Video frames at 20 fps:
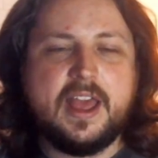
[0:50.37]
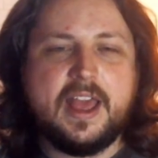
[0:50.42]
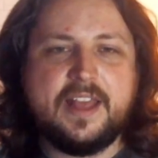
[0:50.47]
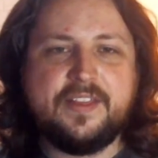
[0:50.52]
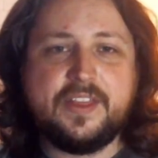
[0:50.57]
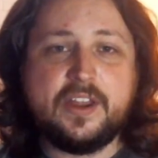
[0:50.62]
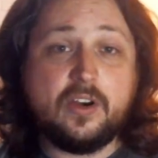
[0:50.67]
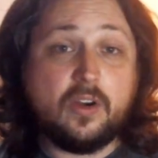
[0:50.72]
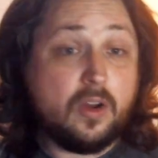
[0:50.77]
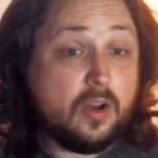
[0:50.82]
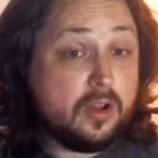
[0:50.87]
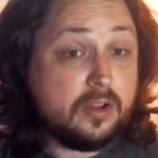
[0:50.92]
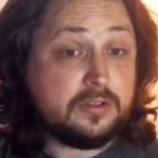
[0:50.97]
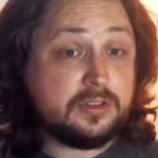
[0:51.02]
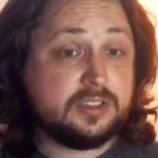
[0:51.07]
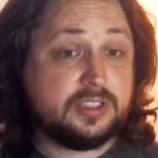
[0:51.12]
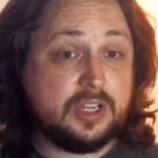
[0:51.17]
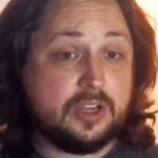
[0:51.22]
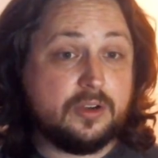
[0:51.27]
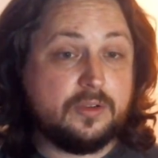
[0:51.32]
And then
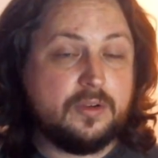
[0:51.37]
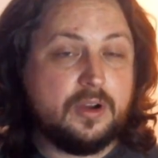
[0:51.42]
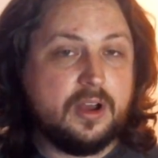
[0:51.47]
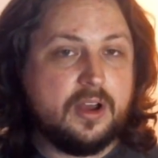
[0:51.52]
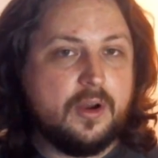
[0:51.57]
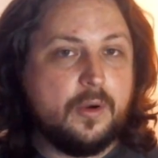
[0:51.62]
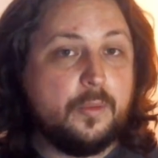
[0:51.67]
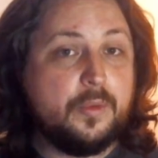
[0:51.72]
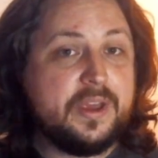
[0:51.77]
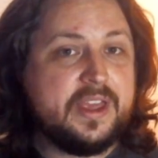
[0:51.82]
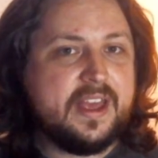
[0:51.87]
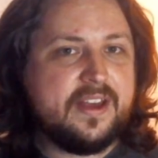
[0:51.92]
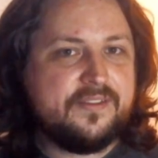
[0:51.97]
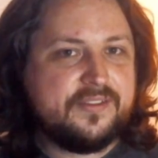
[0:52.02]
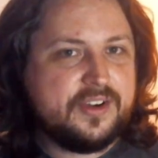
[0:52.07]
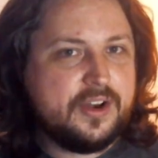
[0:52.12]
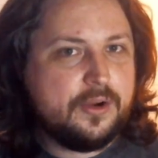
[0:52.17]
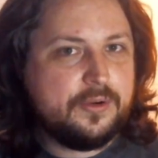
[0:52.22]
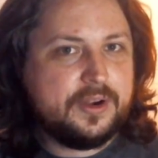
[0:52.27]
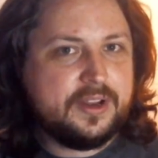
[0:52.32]
also, we have
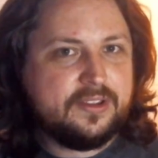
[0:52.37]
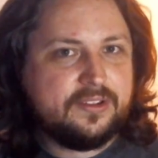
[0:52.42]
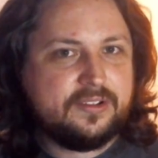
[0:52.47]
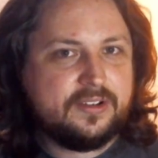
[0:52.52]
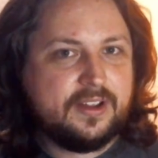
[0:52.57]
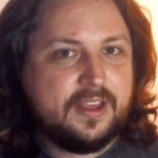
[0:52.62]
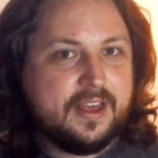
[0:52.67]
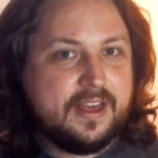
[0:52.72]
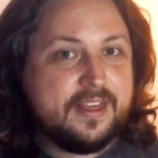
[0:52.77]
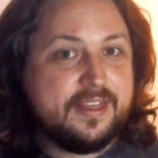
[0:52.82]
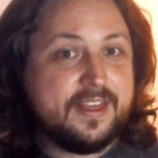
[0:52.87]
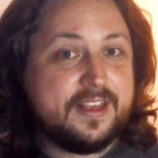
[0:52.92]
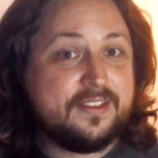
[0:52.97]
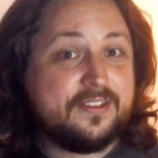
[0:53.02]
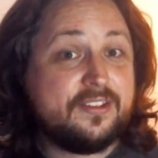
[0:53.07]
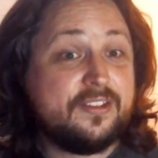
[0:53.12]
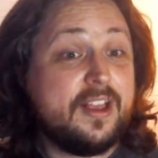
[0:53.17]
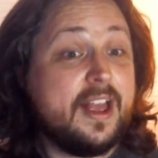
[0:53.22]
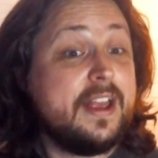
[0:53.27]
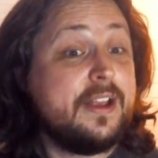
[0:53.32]
noticed that
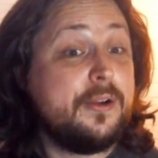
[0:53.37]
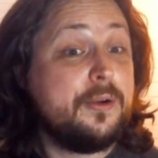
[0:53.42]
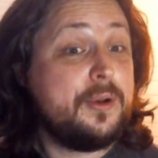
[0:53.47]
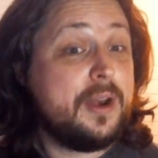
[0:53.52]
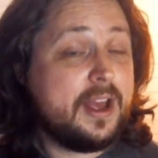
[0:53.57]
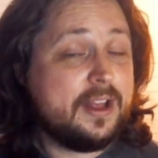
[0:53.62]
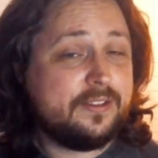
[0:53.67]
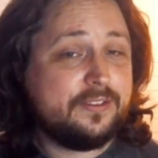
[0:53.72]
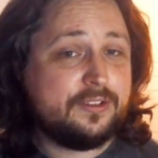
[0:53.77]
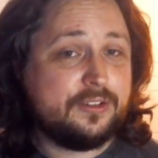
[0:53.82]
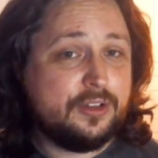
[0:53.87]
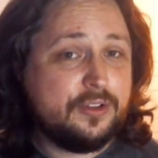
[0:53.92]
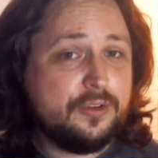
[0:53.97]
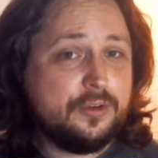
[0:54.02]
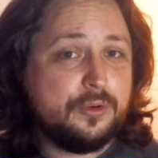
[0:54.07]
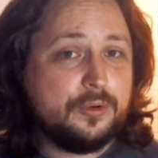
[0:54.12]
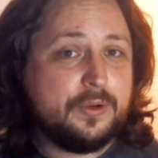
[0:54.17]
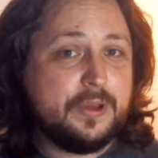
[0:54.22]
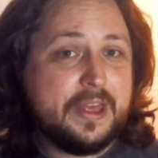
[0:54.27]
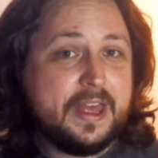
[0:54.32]
Psychonauts
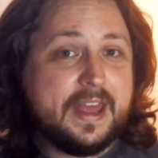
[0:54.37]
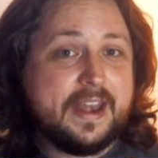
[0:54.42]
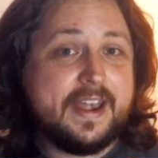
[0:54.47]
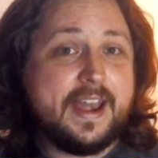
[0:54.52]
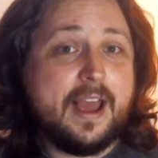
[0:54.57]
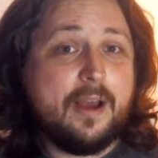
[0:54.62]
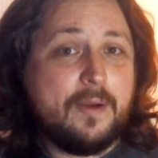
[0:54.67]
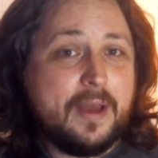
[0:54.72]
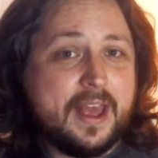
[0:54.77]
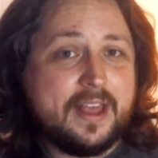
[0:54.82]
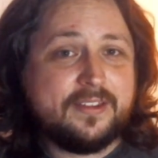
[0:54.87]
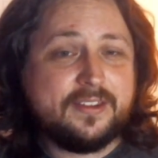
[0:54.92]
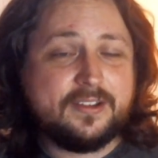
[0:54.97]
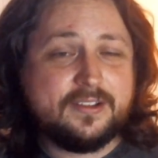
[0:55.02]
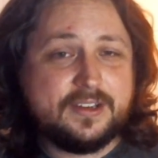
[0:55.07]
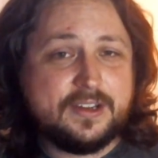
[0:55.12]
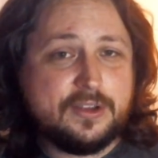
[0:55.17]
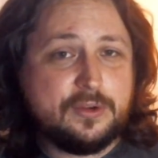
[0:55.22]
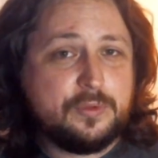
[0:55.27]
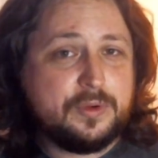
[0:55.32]
2 now has a
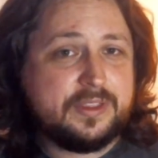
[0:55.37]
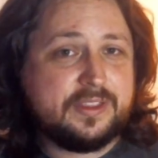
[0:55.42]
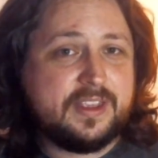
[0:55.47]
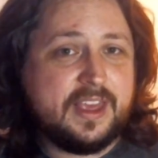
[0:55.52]
deal with